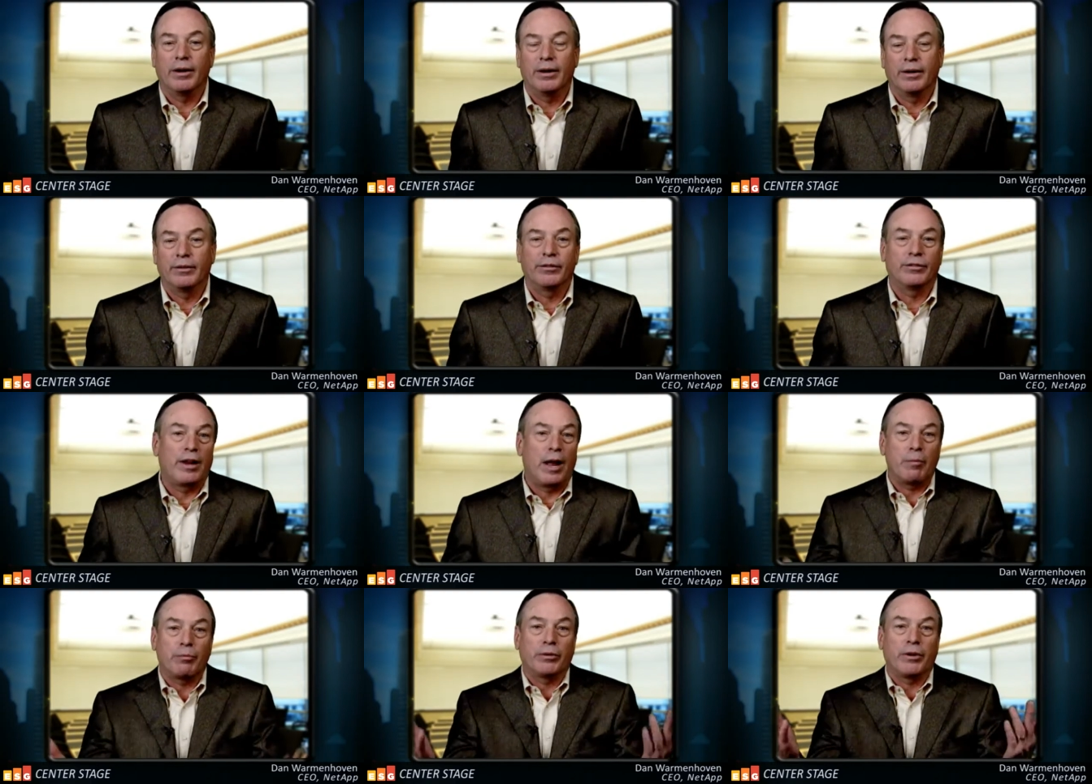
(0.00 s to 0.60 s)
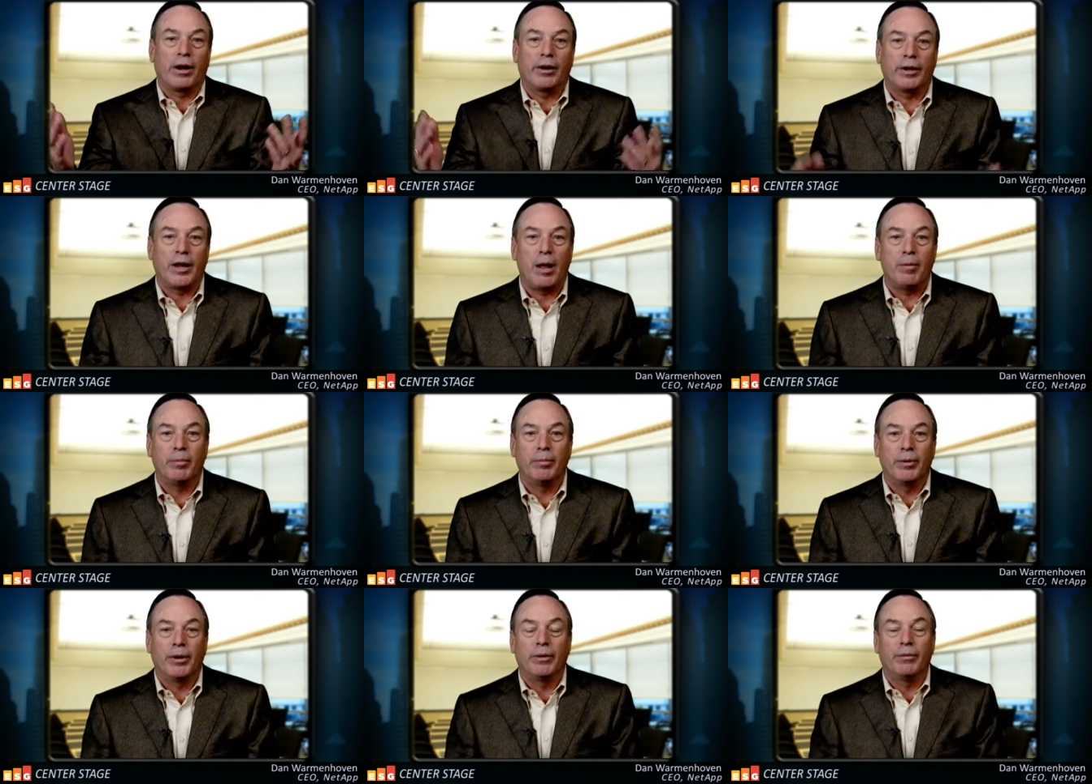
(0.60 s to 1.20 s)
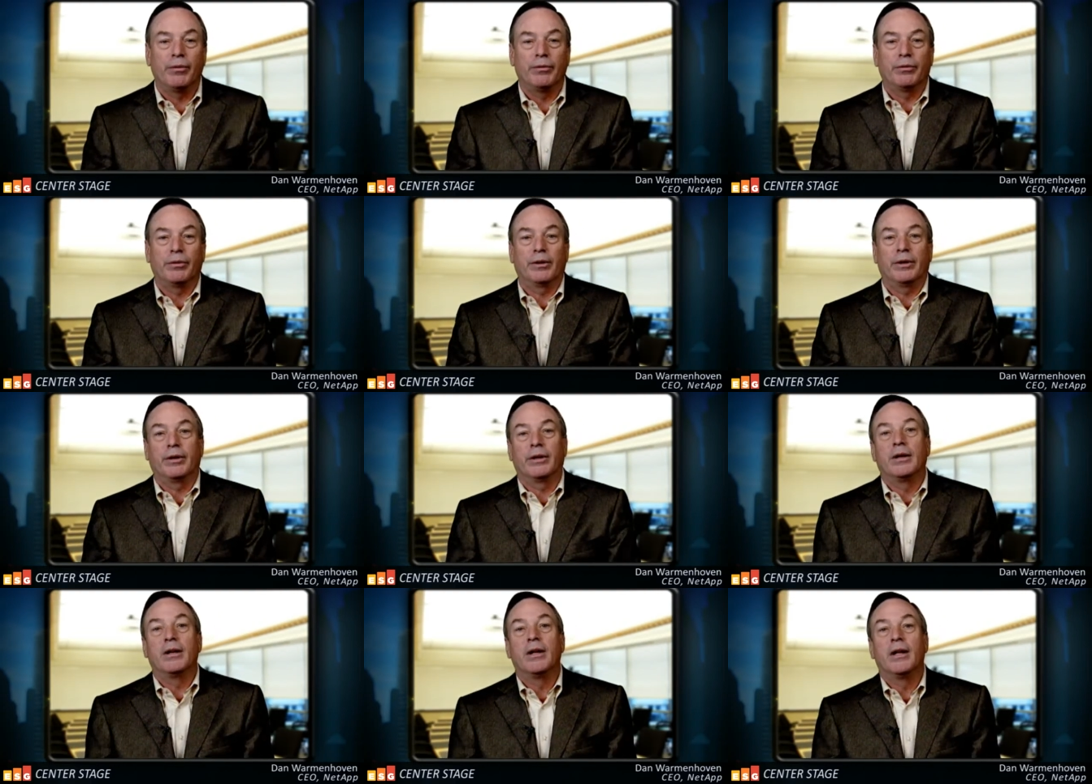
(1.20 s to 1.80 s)
The snapshot capability was
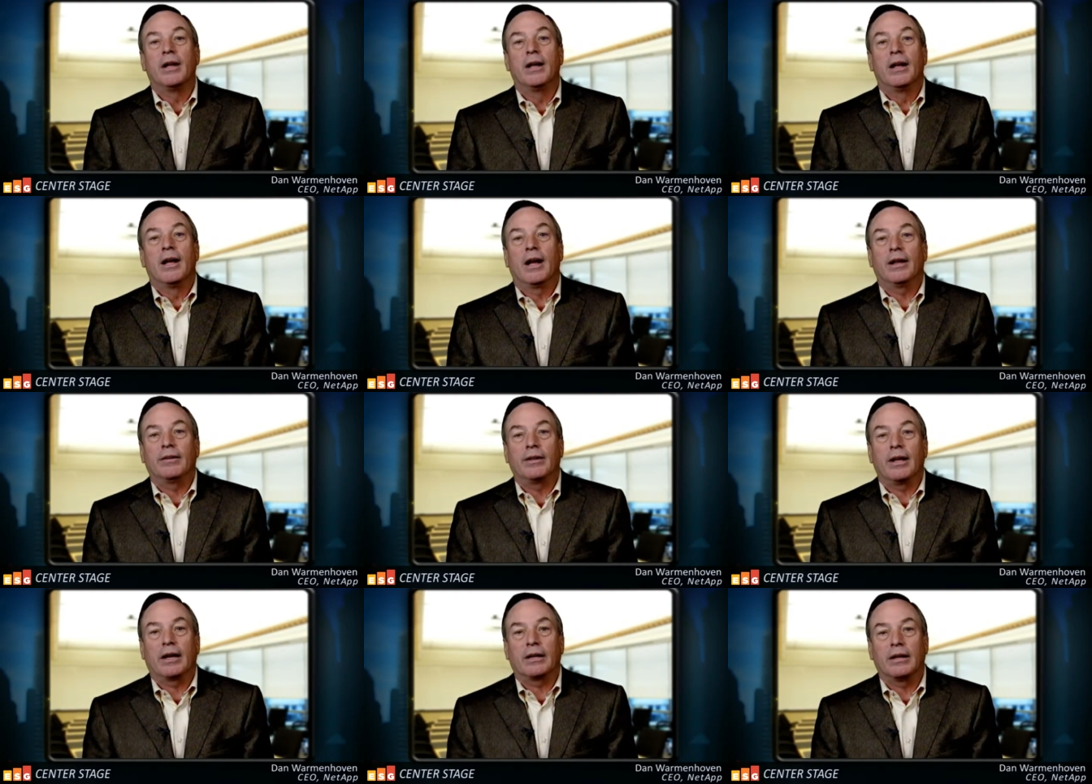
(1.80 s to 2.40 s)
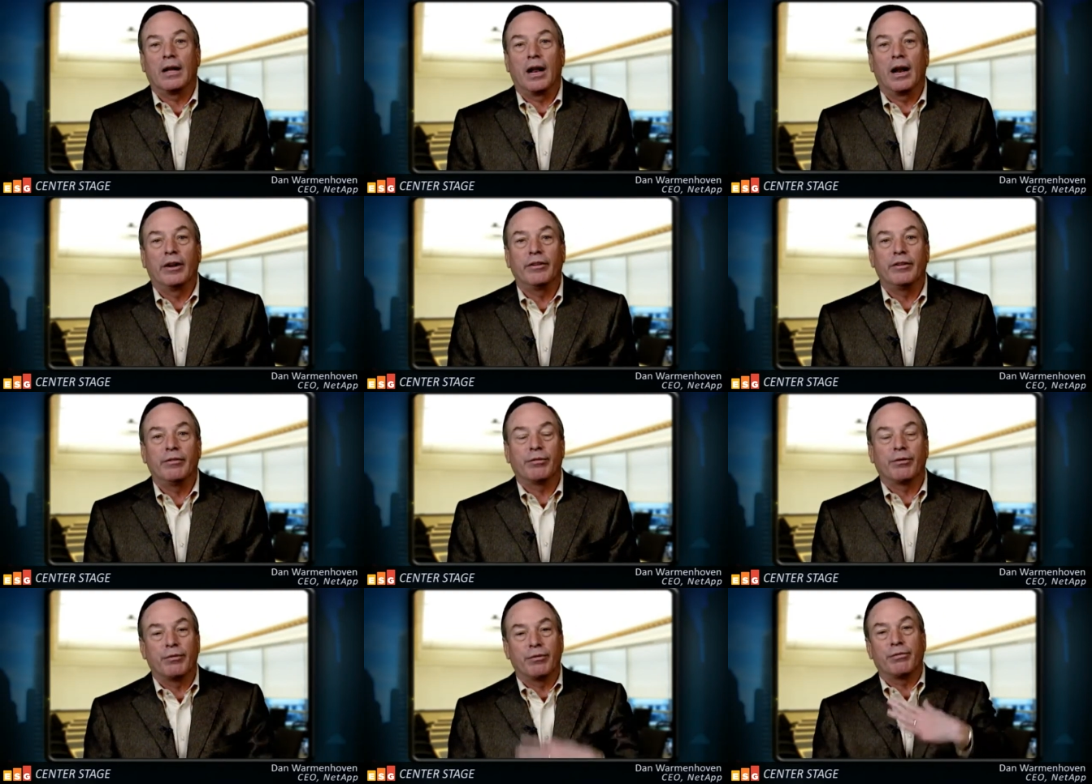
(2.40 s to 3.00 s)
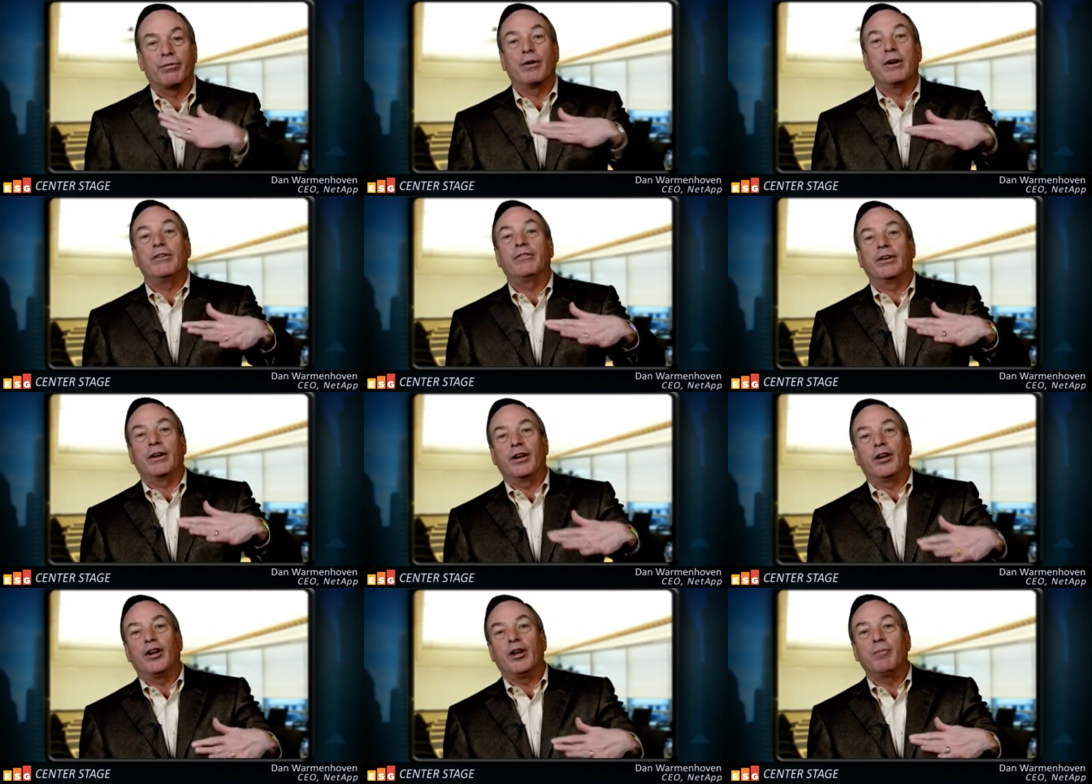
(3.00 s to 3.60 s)
a technology for
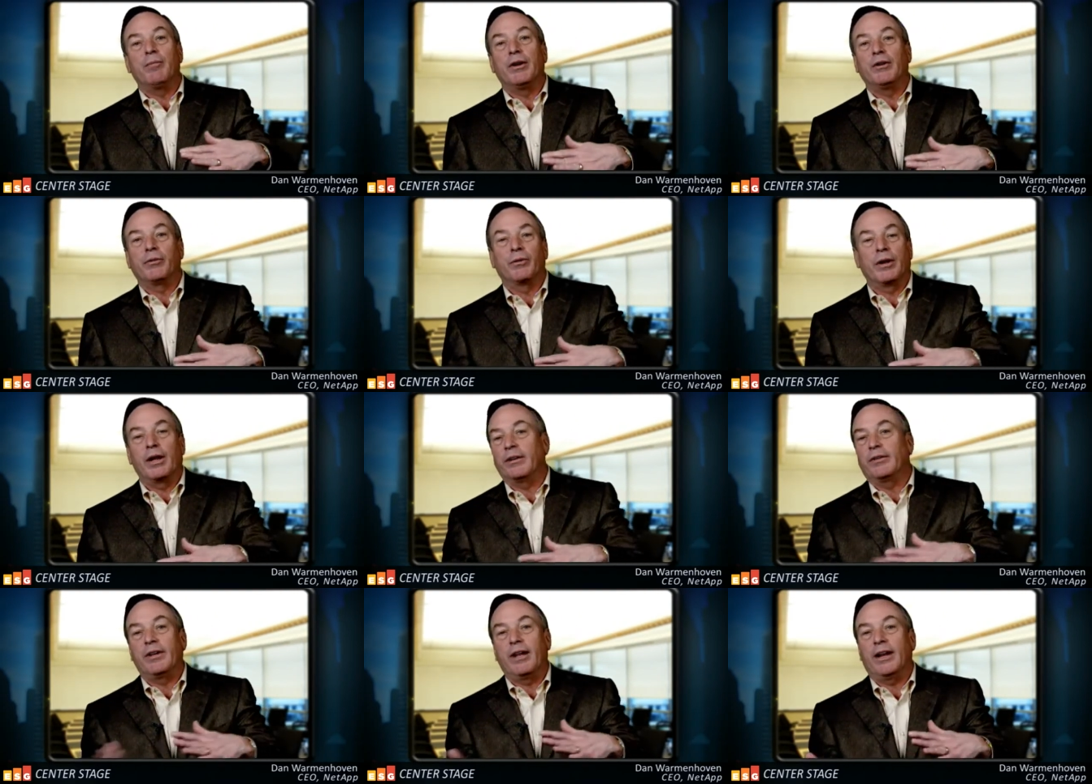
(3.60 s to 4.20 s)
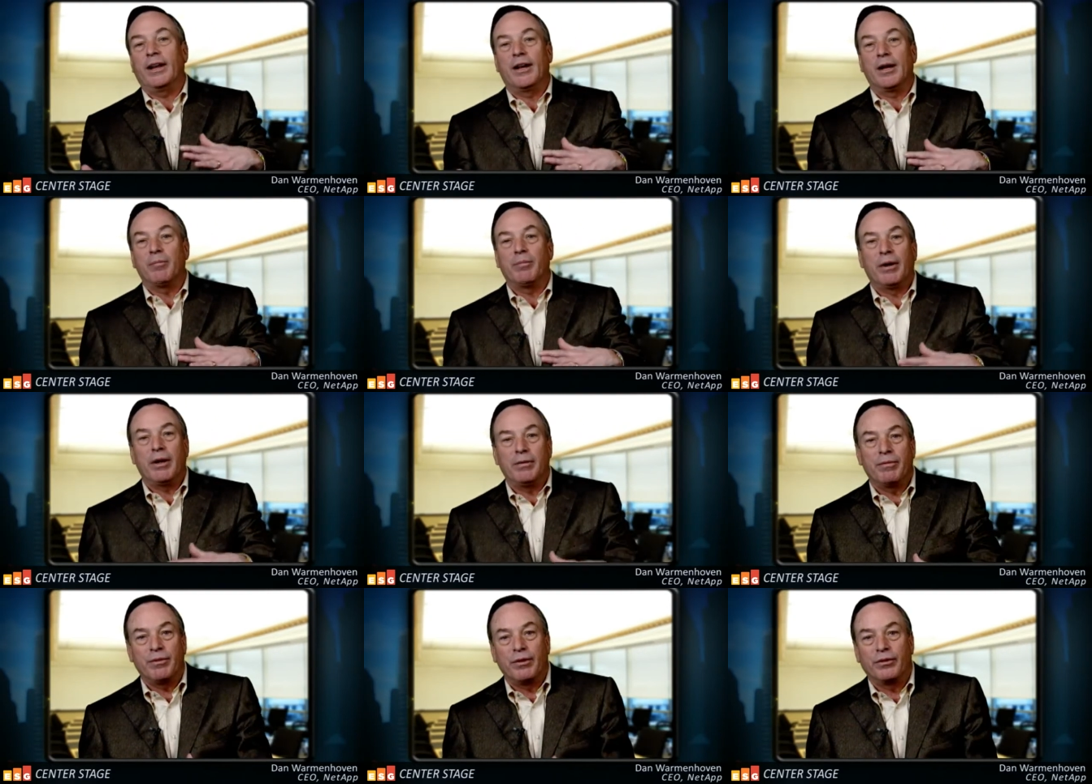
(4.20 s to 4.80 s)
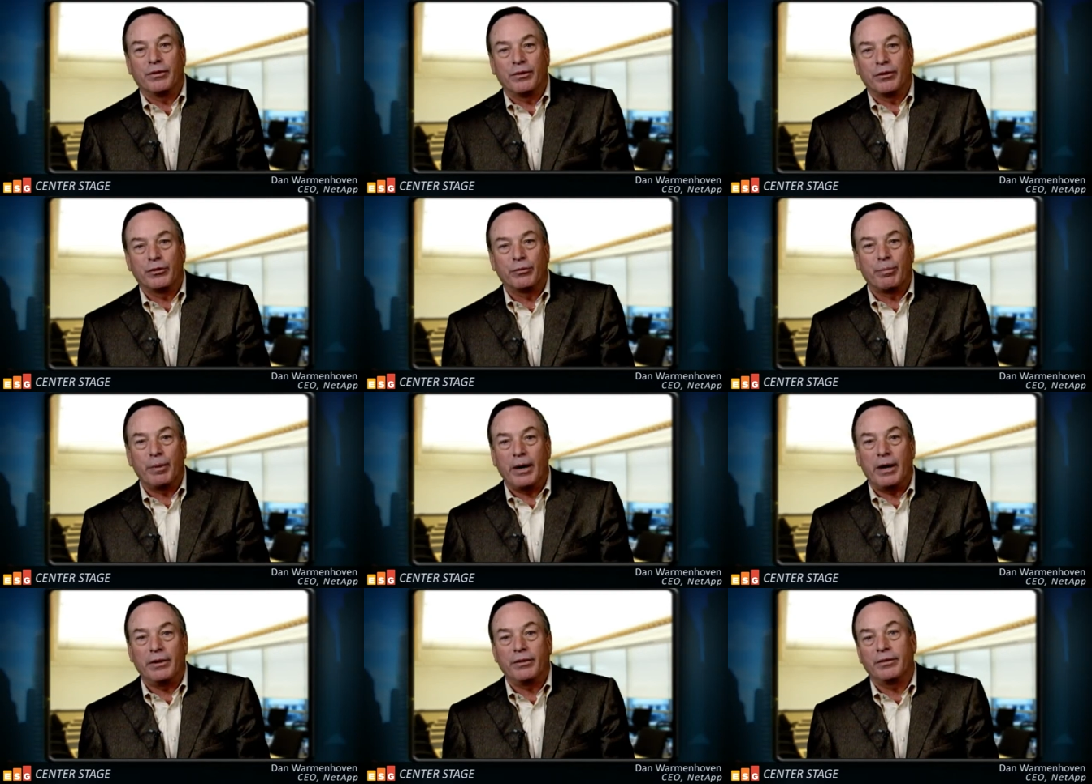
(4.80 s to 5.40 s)
freezing an image without taking up any physical
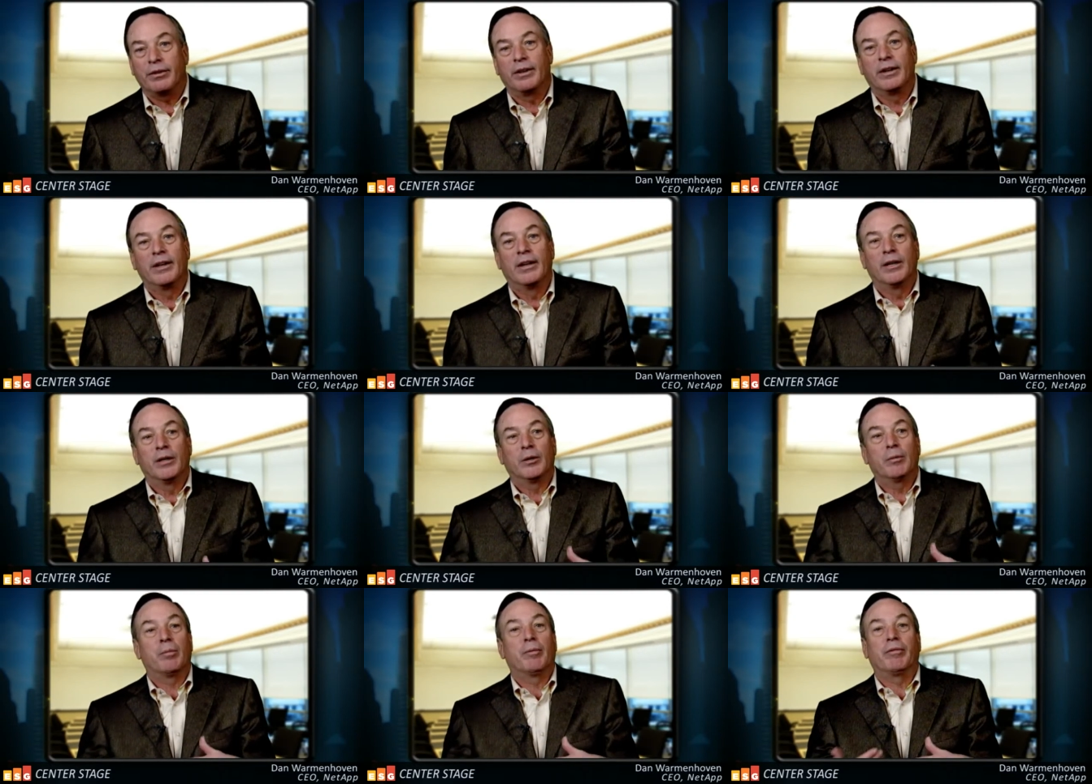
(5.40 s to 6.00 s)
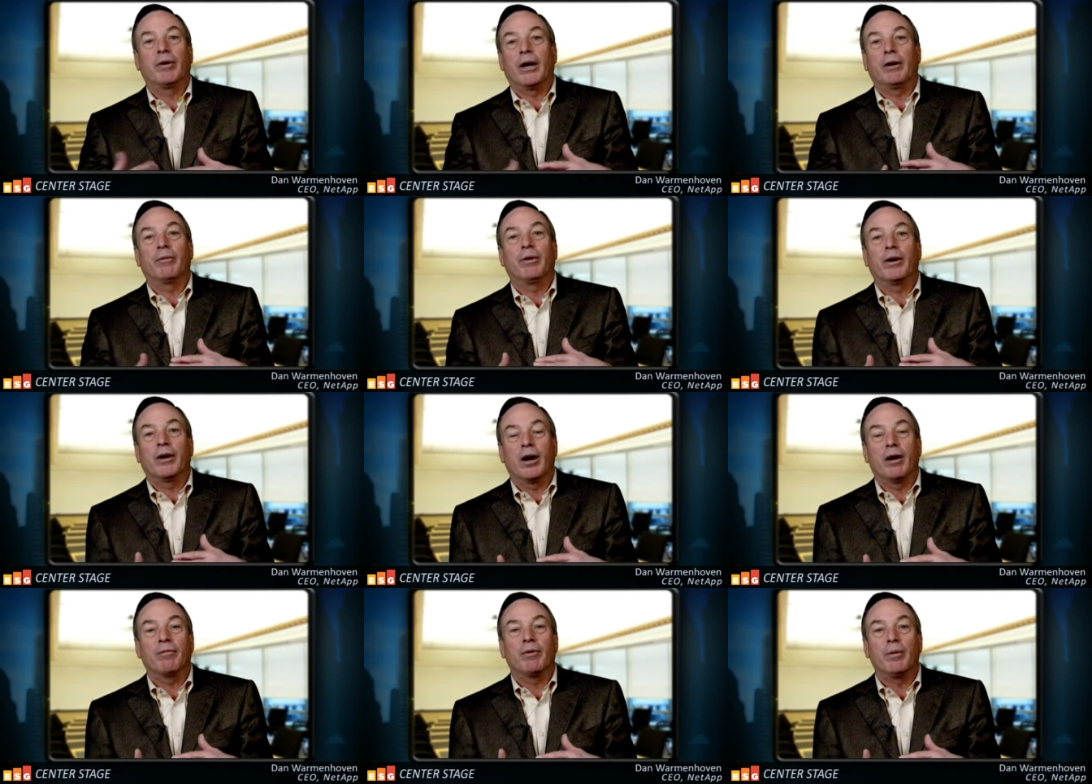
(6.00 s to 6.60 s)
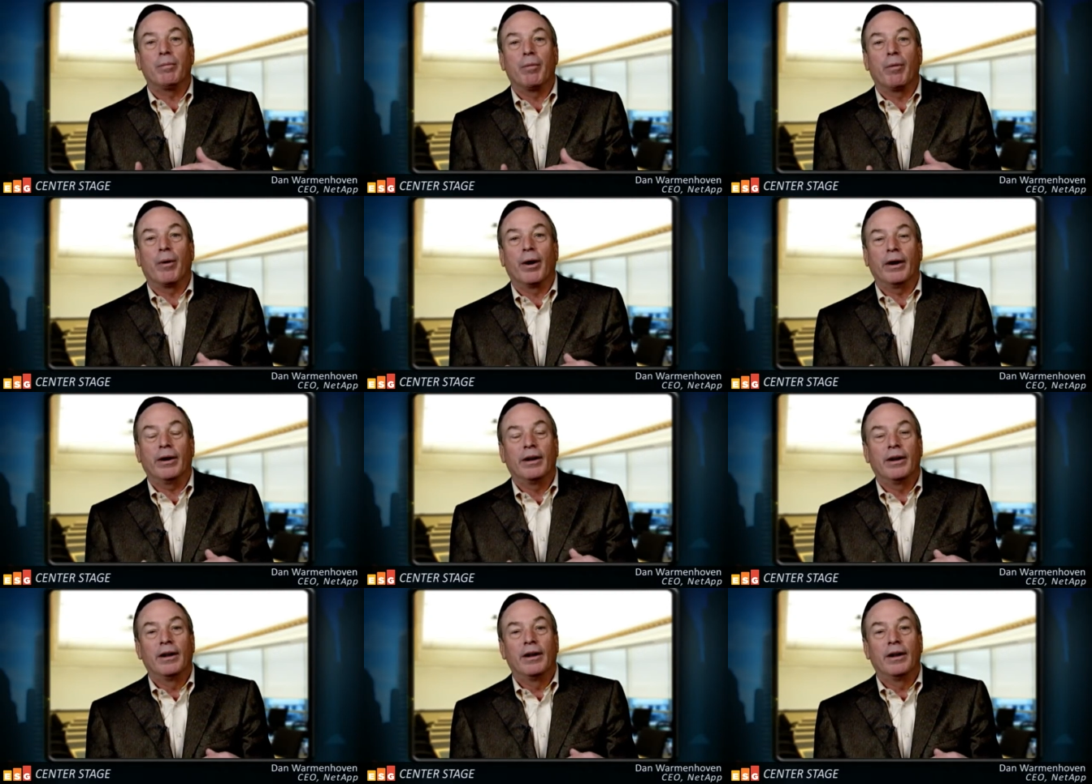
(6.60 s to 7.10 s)
space to provide a recovery point.